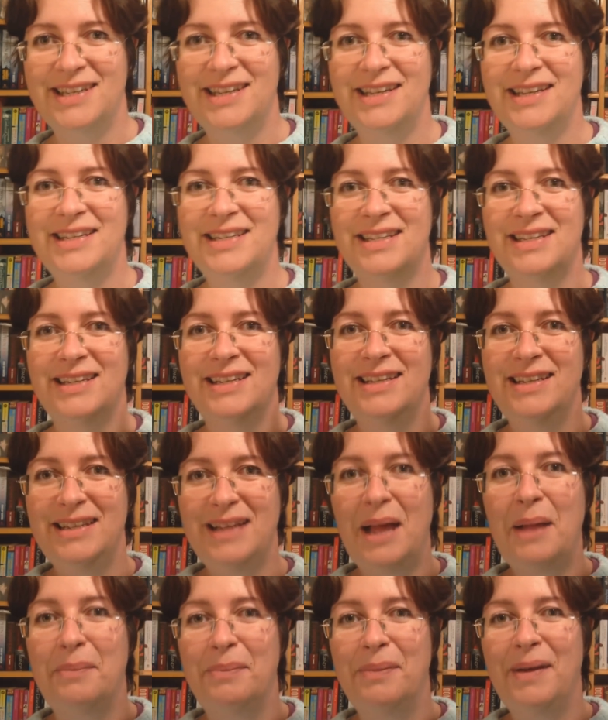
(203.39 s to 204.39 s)
it is,
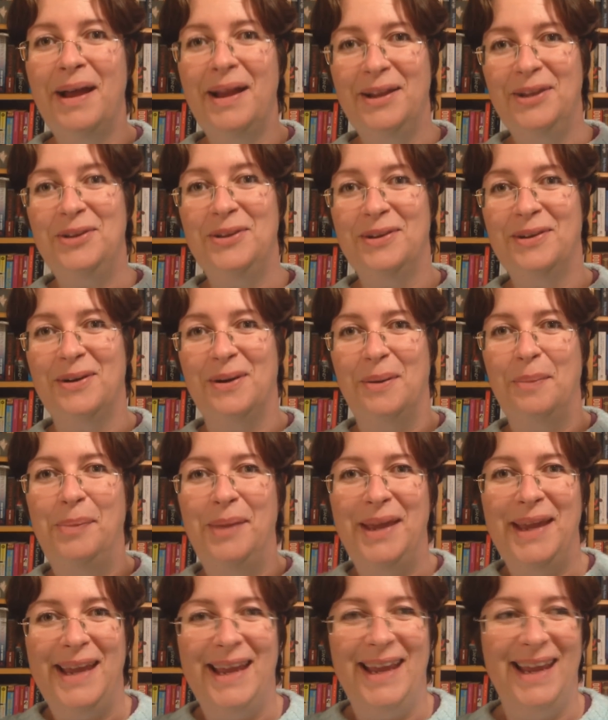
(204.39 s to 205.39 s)
I'll buy a new
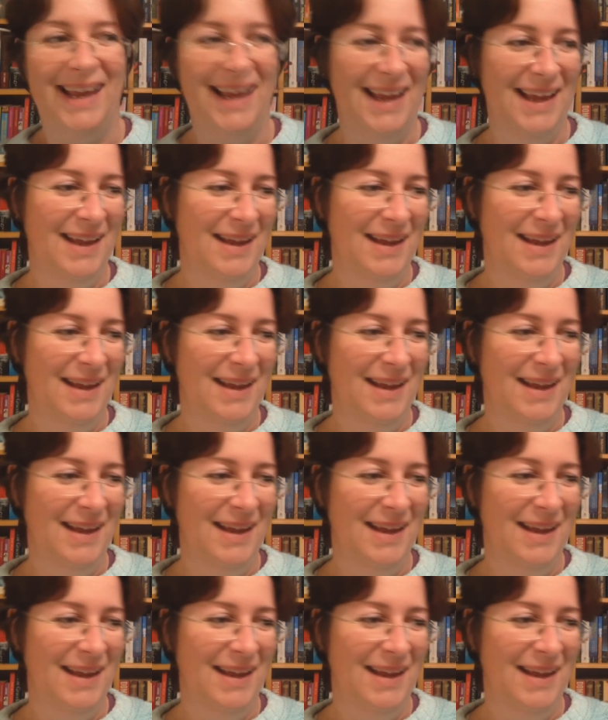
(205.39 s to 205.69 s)
copy.